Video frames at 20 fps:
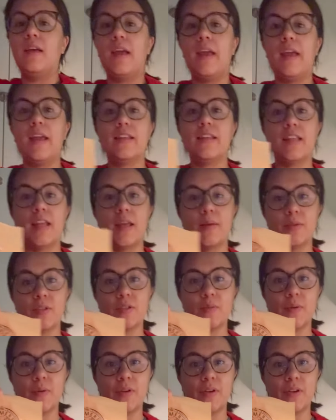a
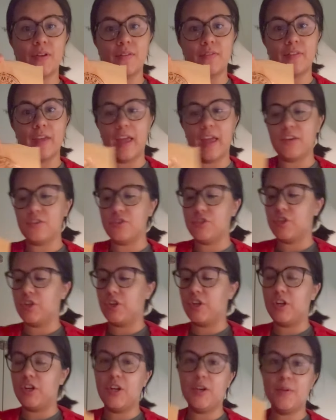tablespoon of cane
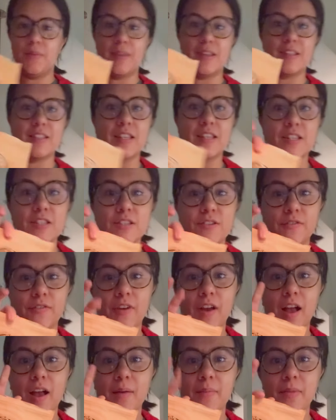sugar. This is
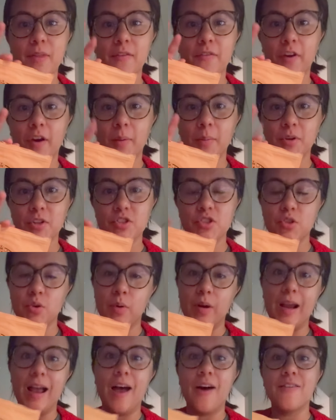from the Farmer's
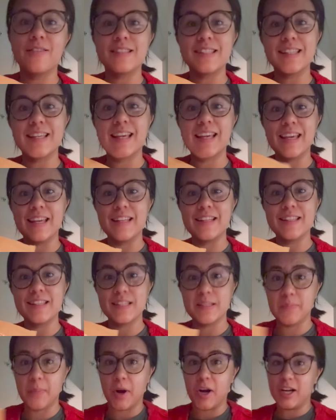Storehouse in
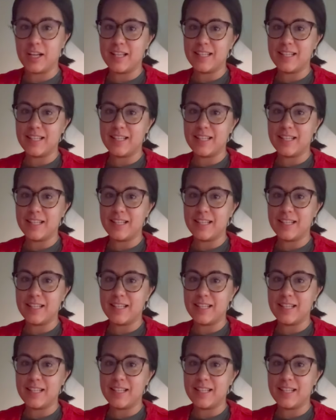Sparta,